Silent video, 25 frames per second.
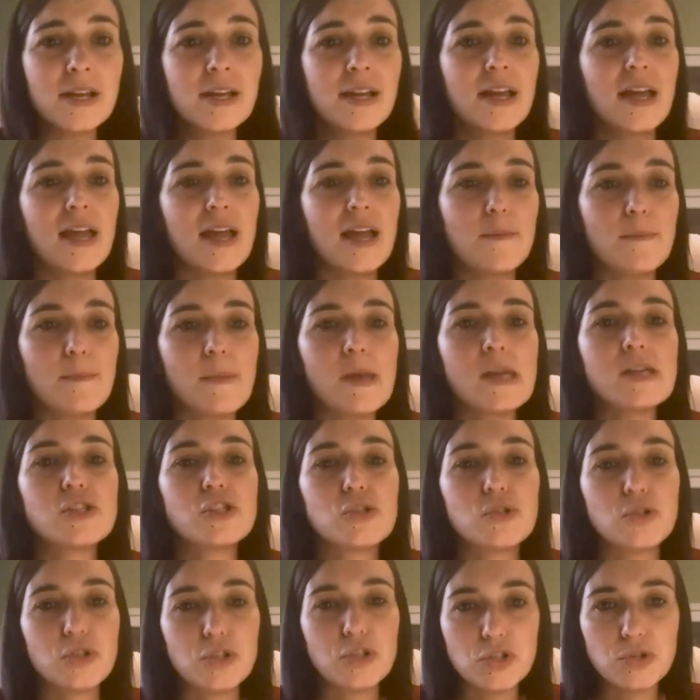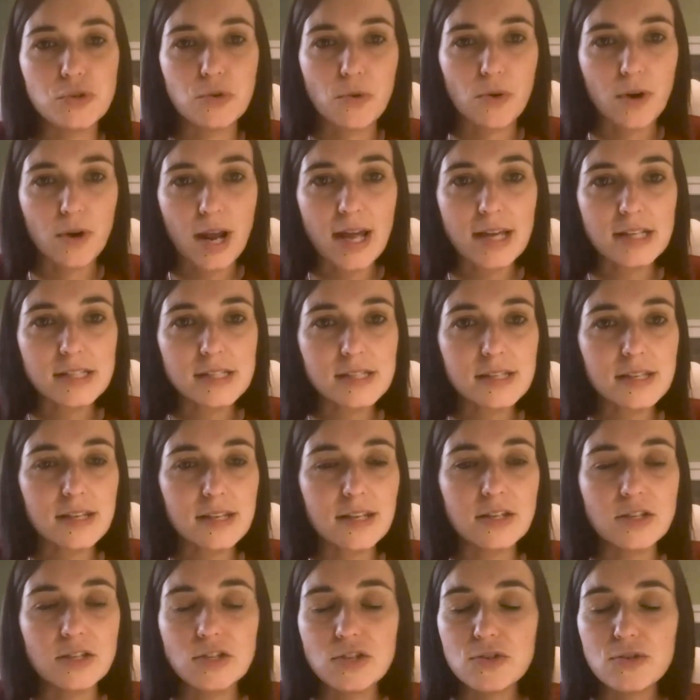and make sure you rest
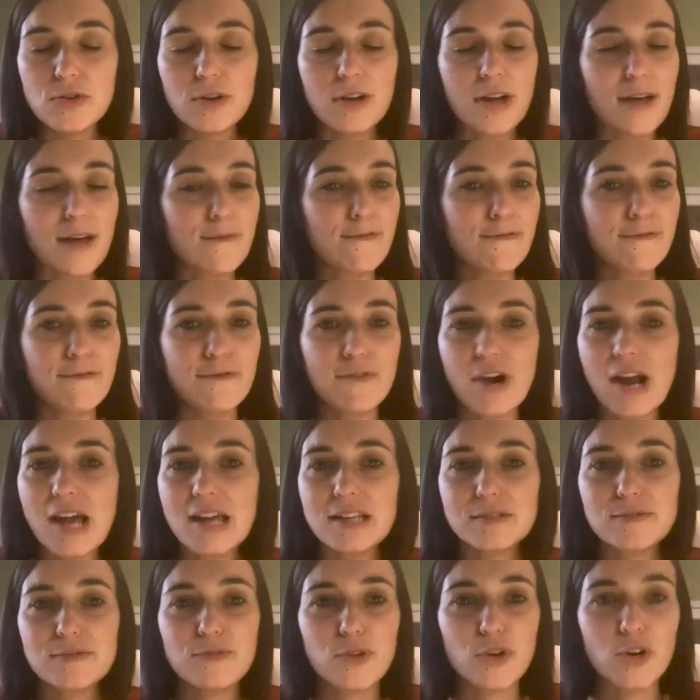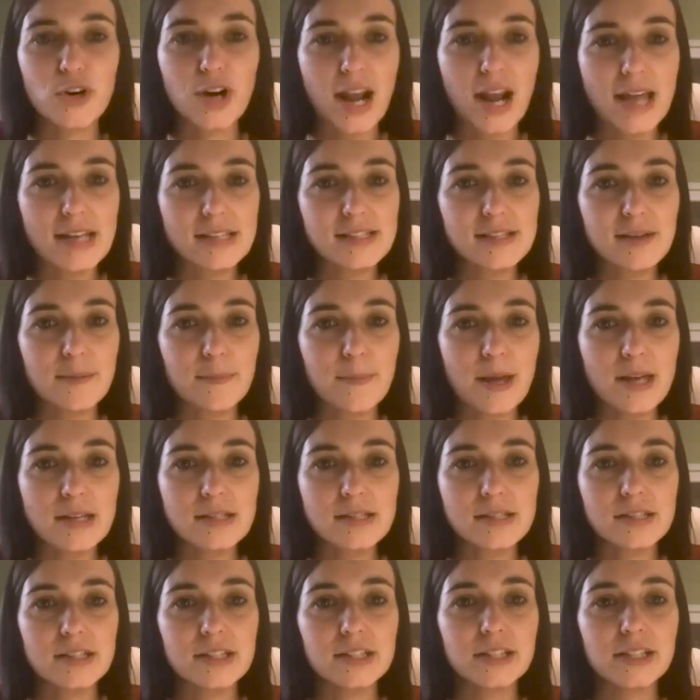and you get fresh for next
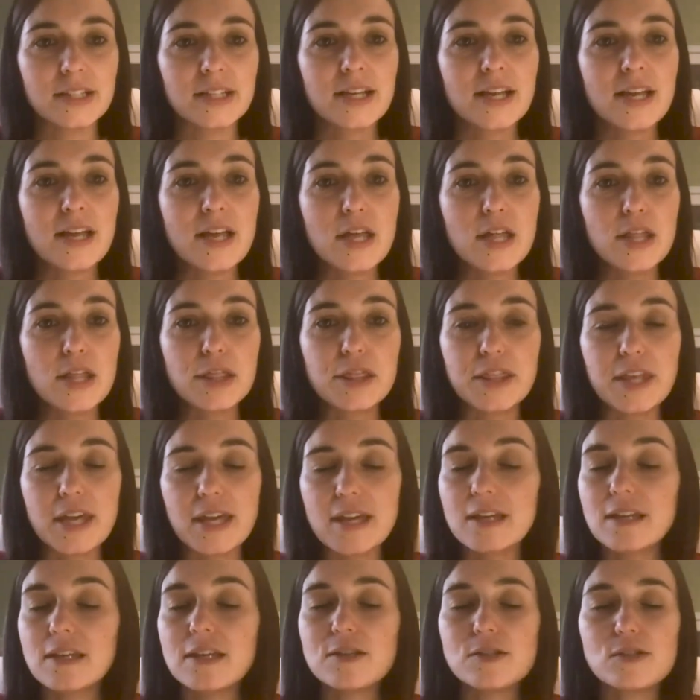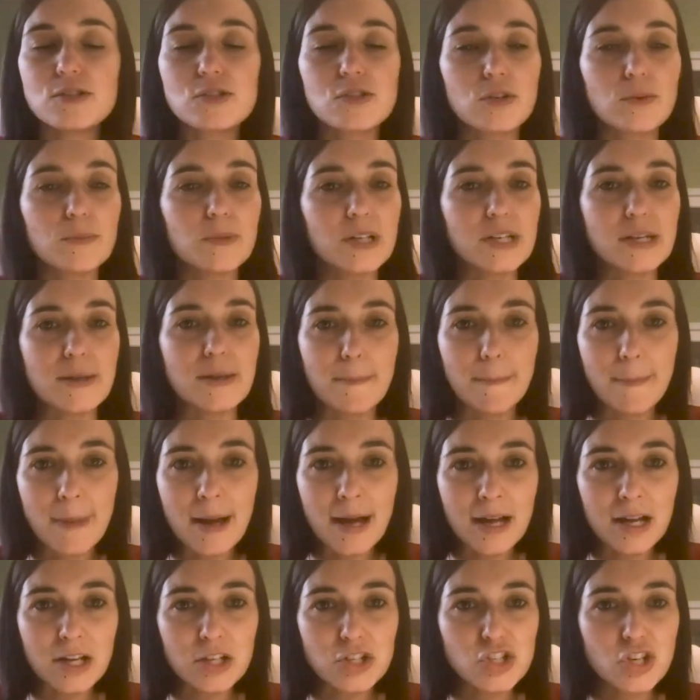semester thank you so very
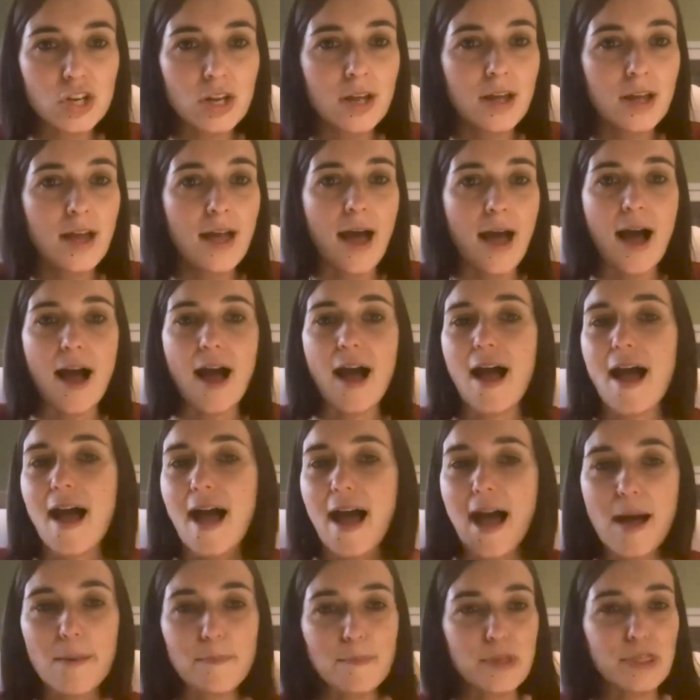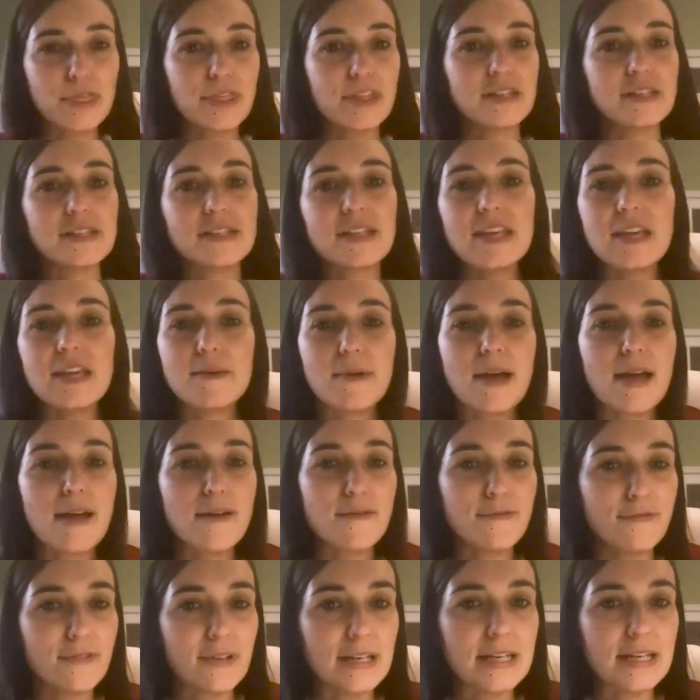much a Happy Thanksgiving,
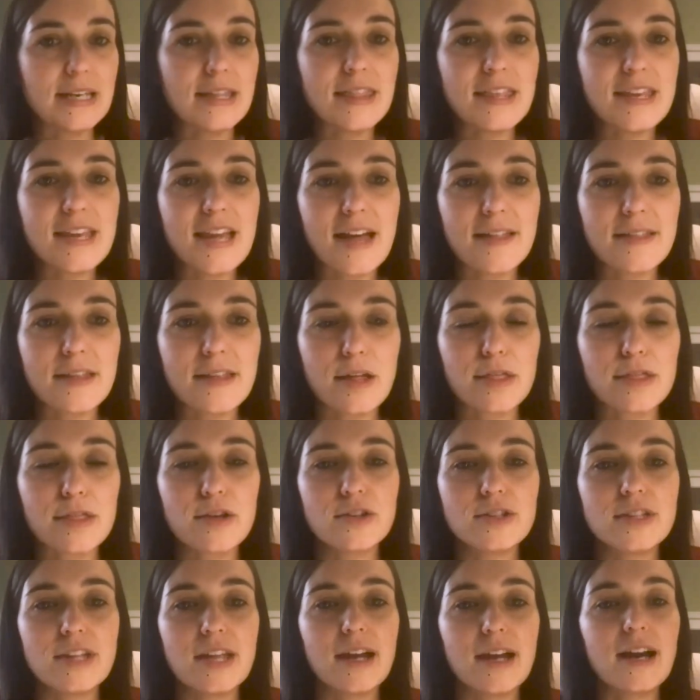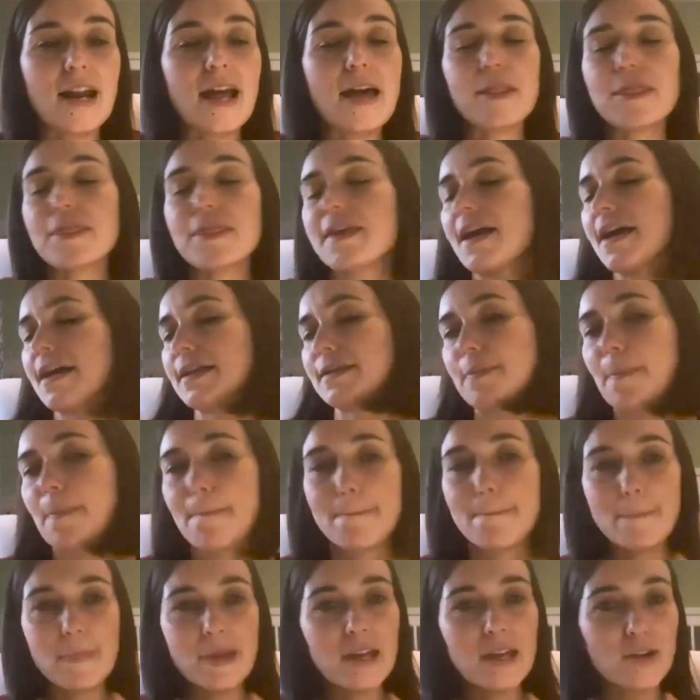Feliz Día de Acción de Gracias,
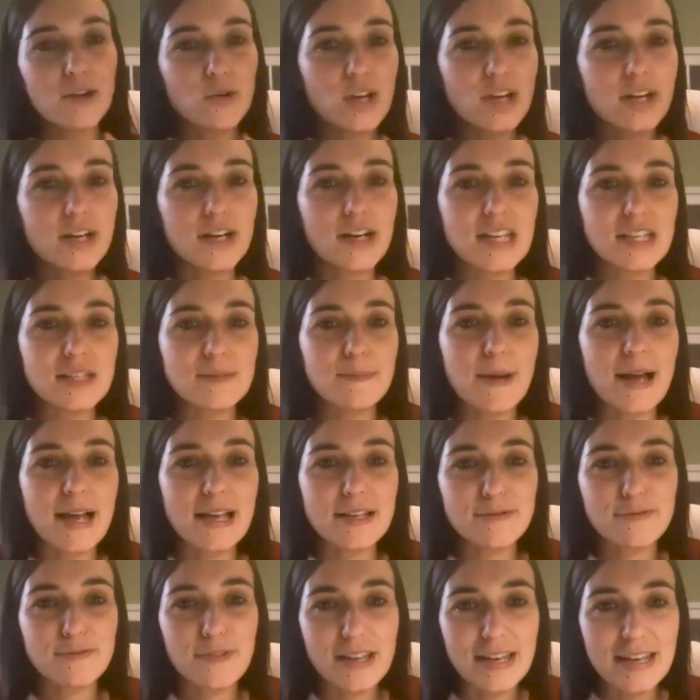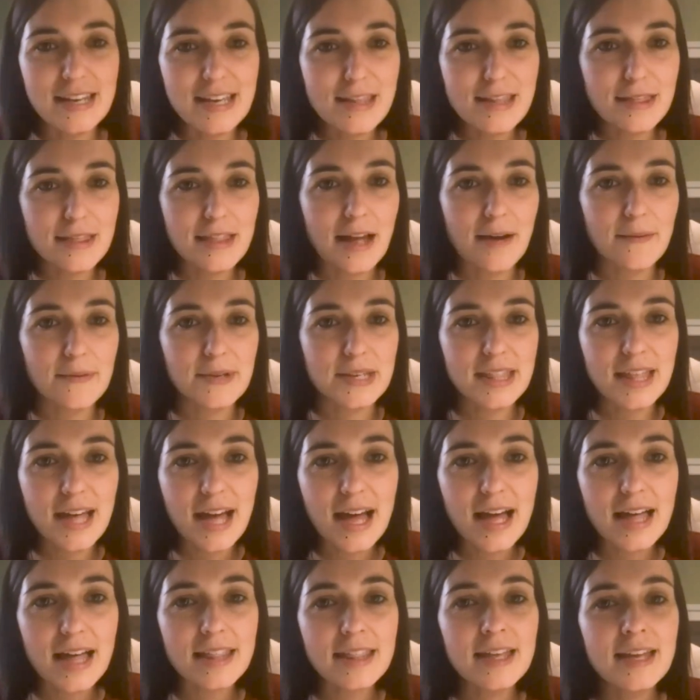Merry Christmas, Feliz Navidad,